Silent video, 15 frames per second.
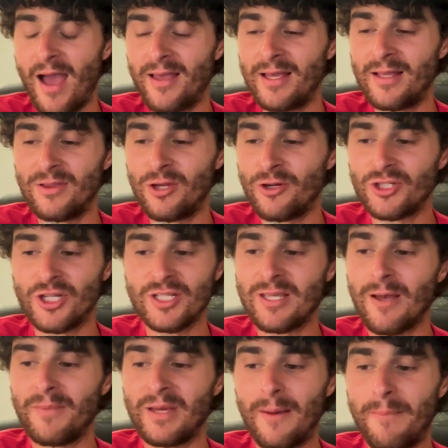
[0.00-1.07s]
there's just
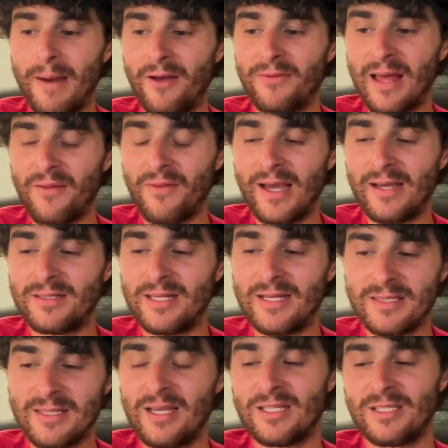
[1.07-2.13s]
something about that like
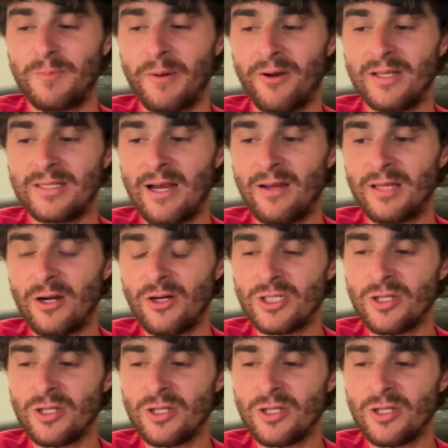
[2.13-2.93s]
Disney experience out there.